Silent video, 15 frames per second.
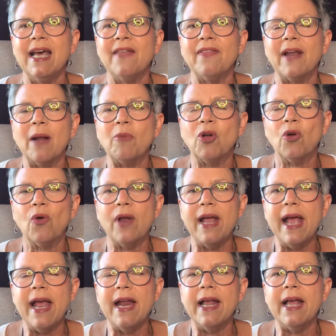that I'm
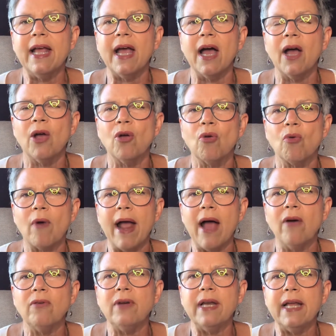creating a
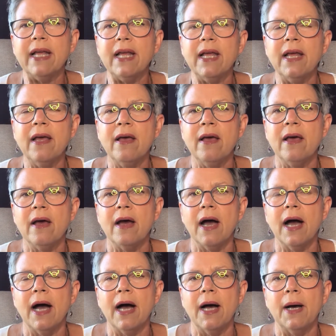grounding
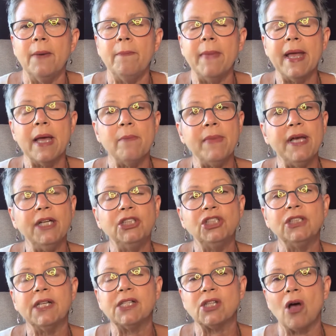um, image
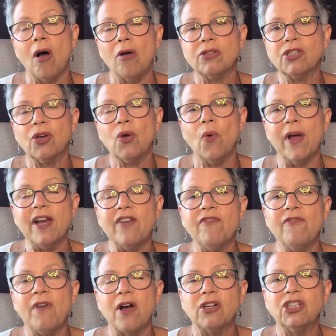that's also going to
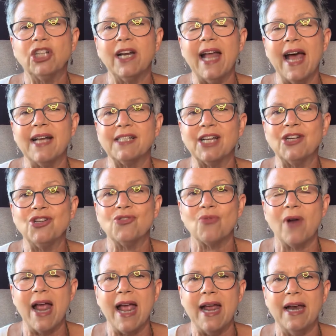function as a
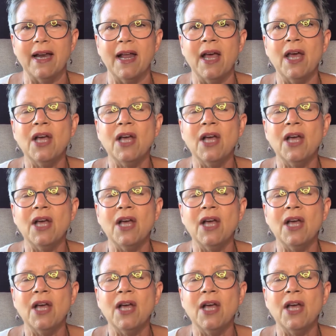drain.